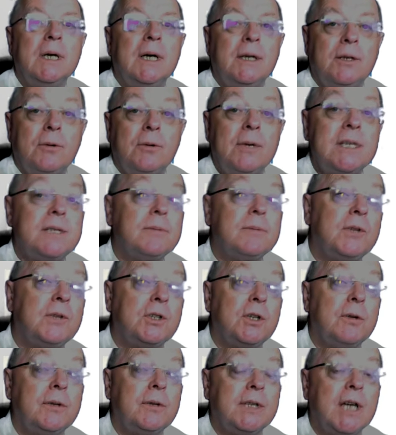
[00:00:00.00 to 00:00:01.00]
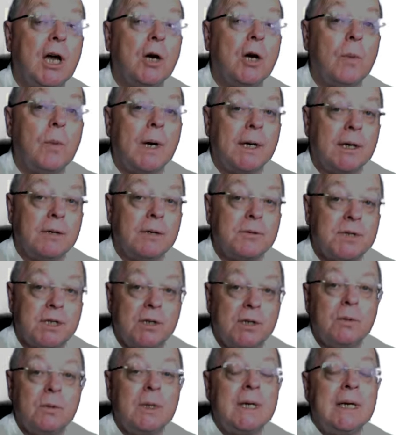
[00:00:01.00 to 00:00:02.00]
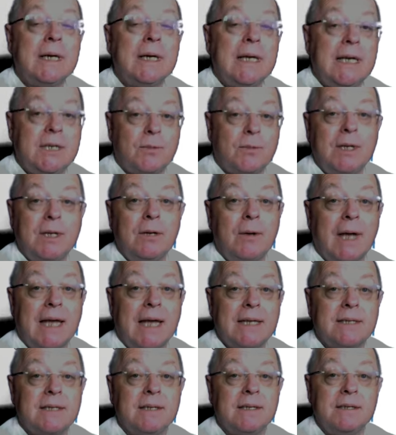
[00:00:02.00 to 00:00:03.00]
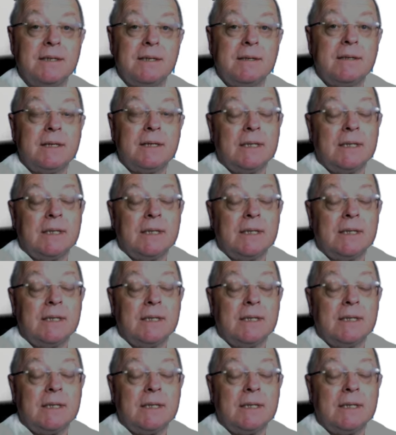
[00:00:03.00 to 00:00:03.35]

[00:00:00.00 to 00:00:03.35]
And the reason for doing the 01, 02 is when you get to